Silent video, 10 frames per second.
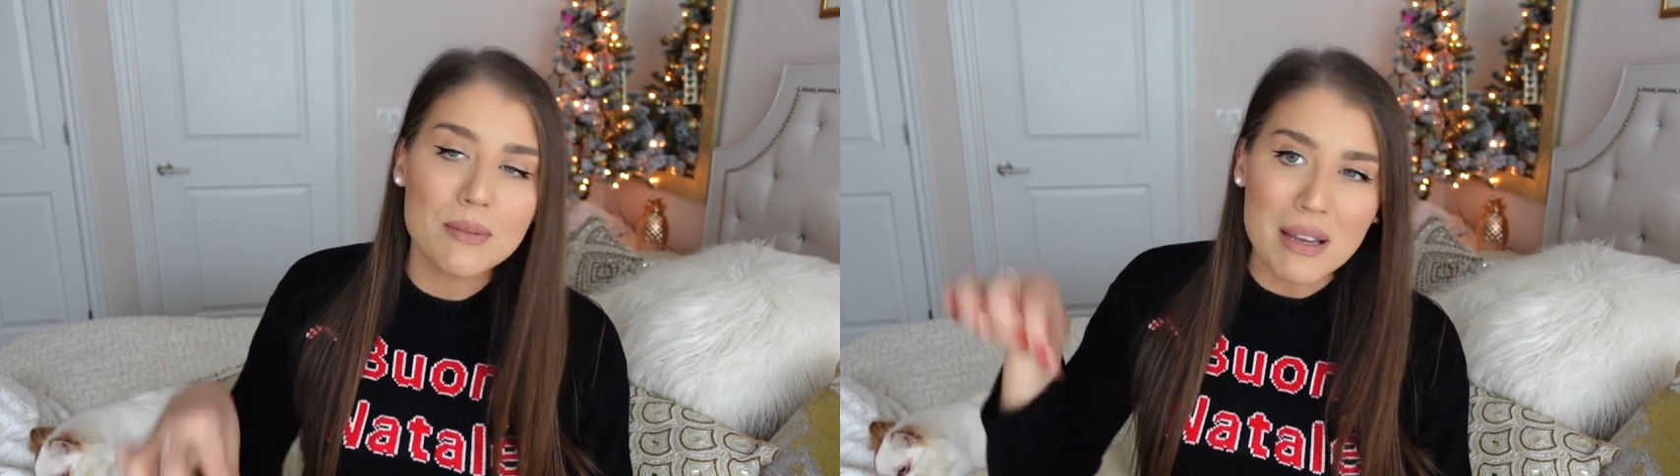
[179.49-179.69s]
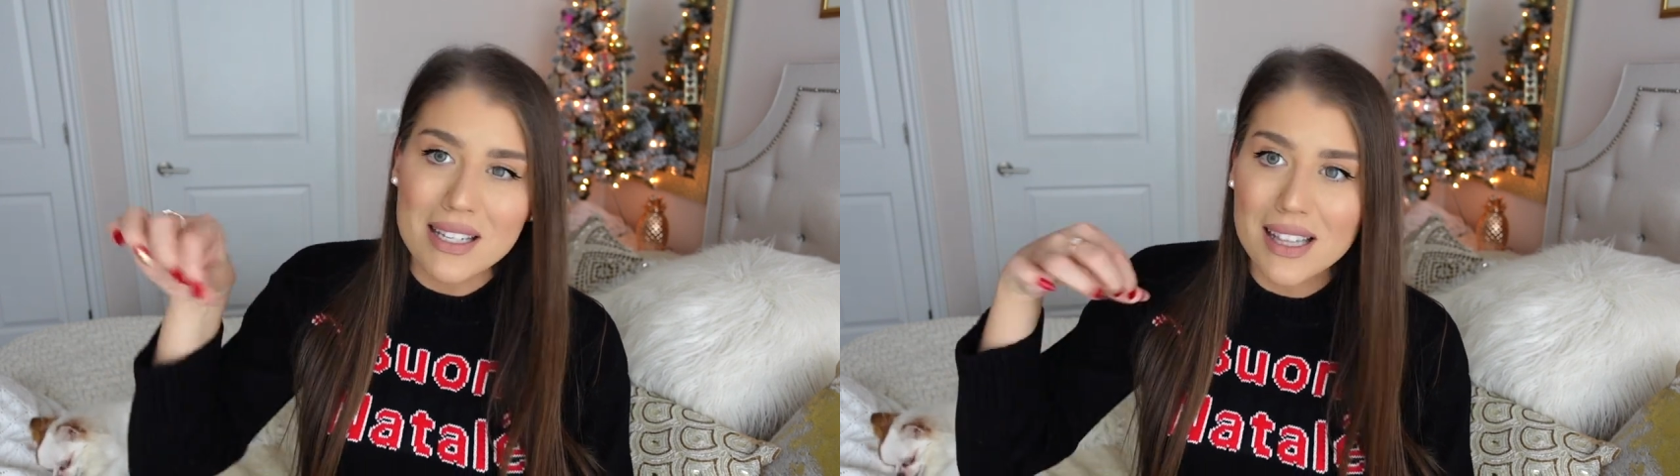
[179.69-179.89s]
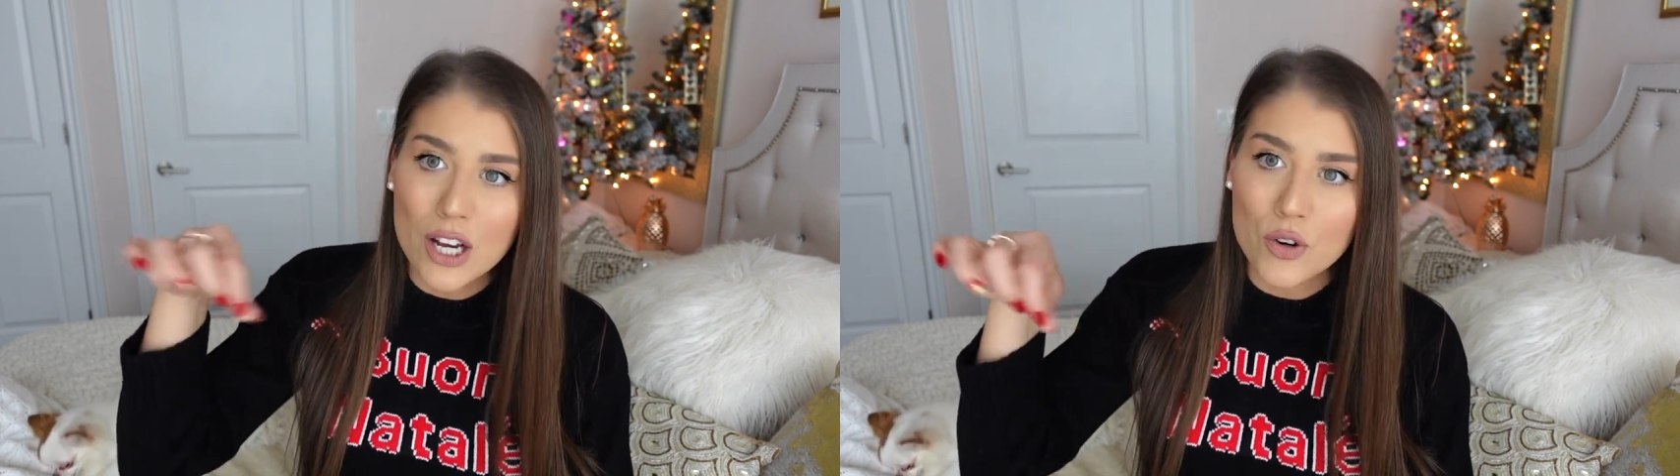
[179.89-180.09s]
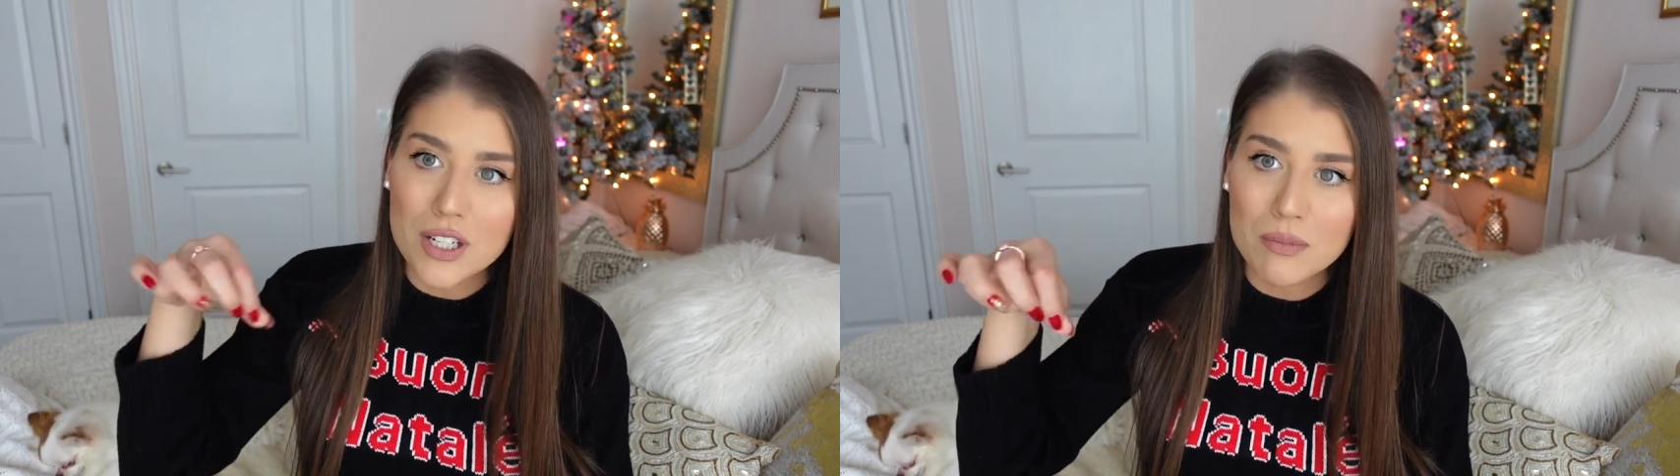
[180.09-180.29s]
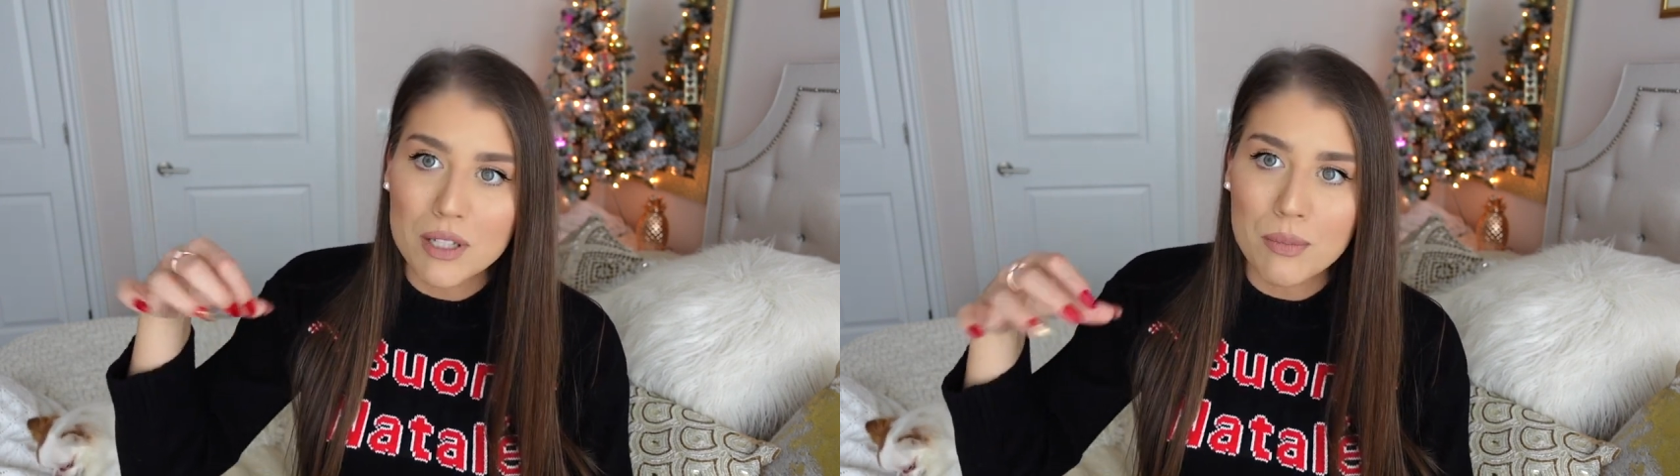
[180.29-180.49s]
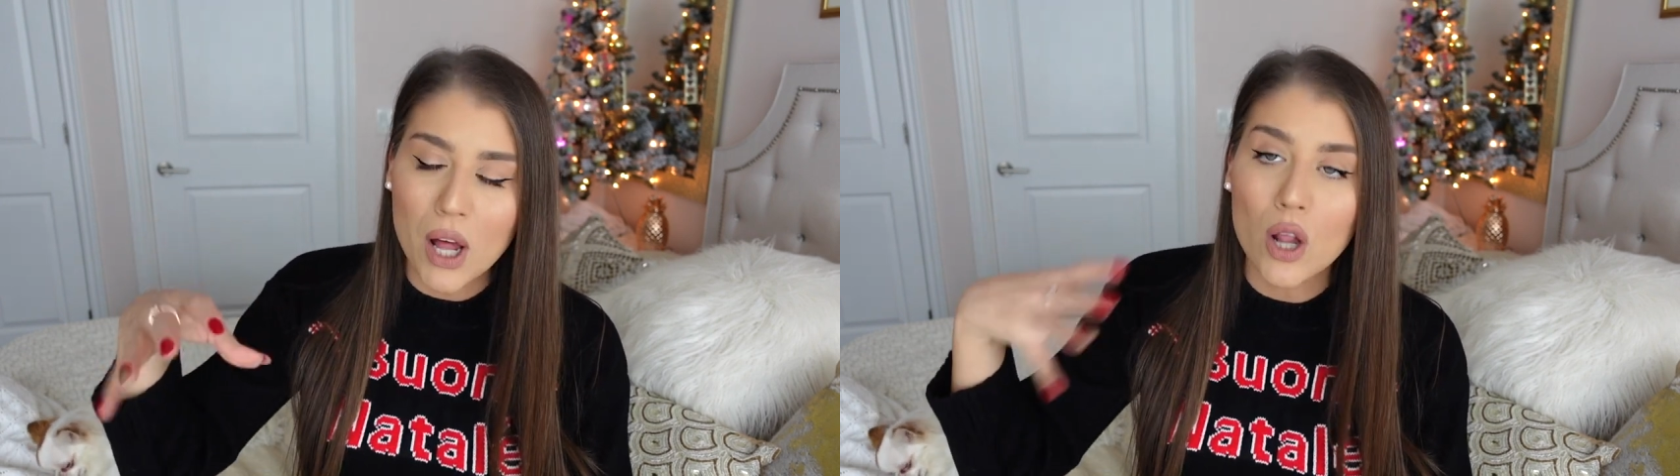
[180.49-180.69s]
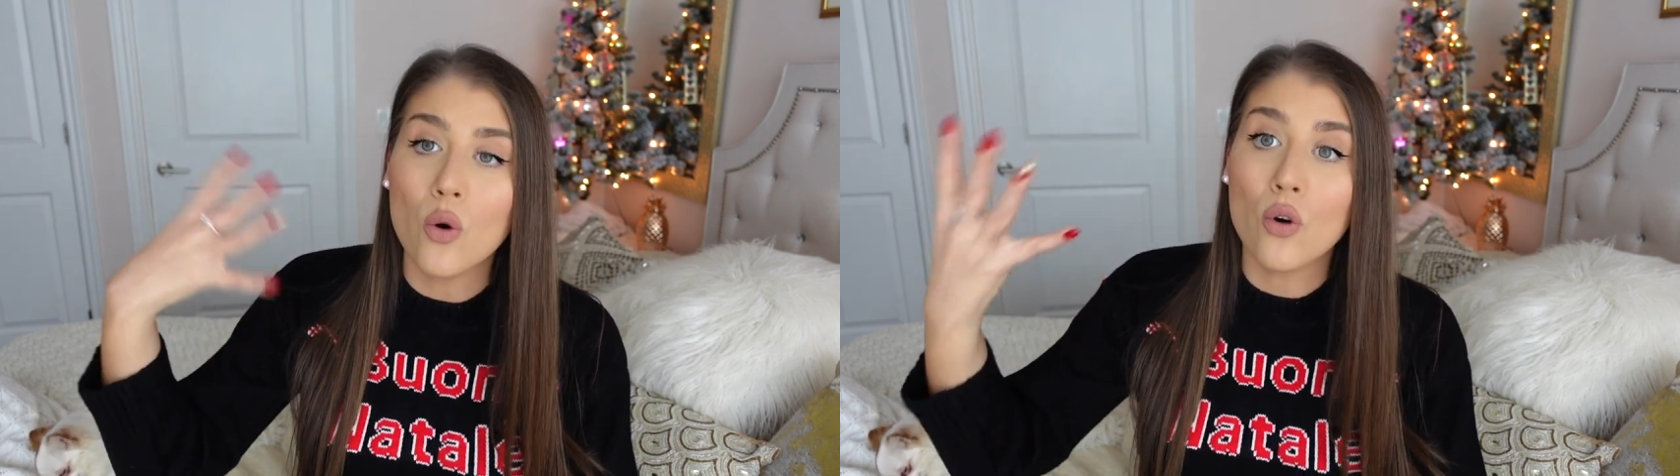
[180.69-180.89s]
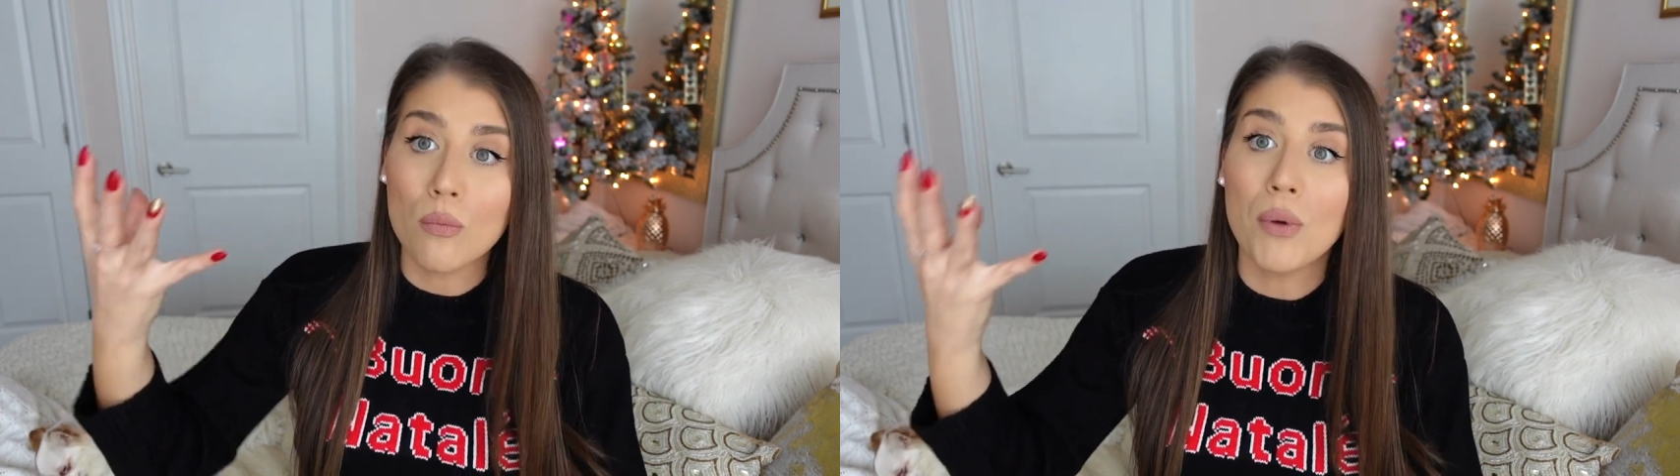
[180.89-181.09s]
It's basically a Christmas ball or